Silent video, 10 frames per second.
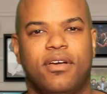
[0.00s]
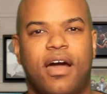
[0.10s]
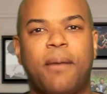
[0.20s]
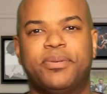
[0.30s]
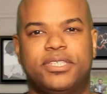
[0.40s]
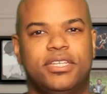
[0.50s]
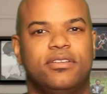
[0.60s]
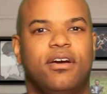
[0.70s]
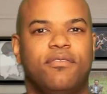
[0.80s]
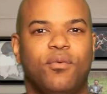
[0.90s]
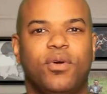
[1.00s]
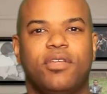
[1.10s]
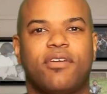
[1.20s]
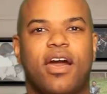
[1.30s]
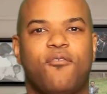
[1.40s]
opposite of the
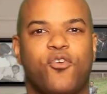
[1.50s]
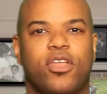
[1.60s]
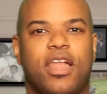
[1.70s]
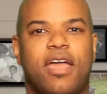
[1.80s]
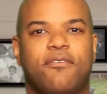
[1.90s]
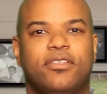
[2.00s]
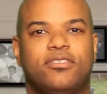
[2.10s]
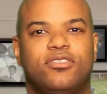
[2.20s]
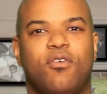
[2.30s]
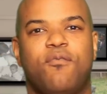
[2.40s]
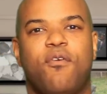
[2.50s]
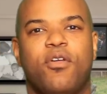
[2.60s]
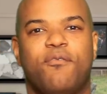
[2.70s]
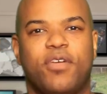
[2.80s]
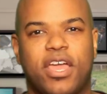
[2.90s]
will of God for your life, and so
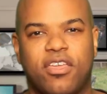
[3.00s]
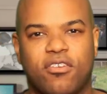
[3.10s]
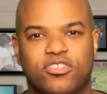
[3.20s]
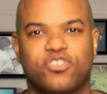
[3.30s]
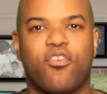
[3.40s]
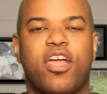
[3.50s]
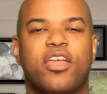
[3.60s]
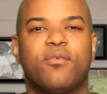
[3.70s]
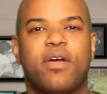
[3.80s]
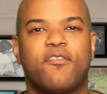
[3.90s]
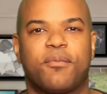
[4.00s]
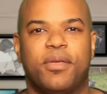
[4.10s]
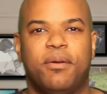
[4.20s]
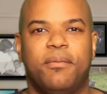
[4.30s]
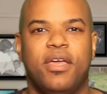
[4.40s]
far you feel like you're straying away from
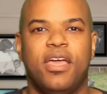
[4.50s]
Him.